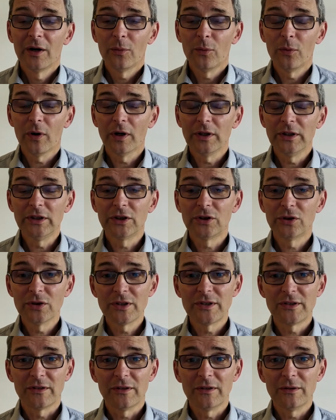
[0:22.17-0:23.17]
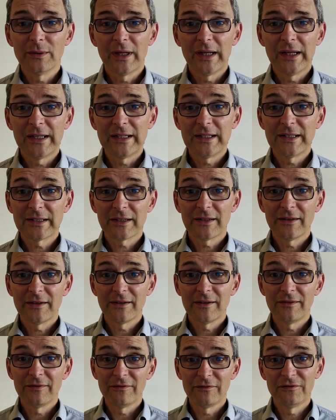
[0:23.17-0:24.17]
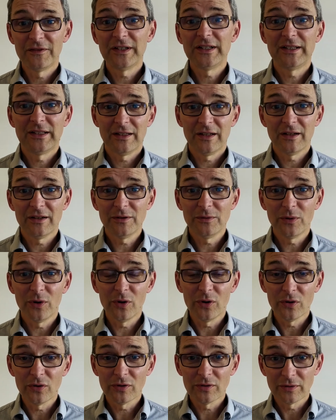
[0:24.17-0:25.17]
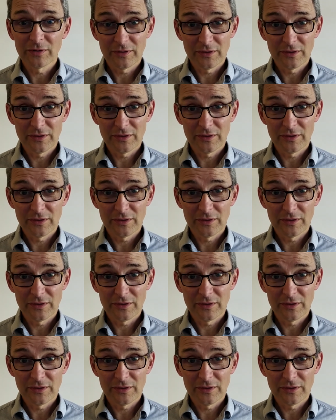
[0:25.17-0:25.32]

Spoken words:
what you could do is video or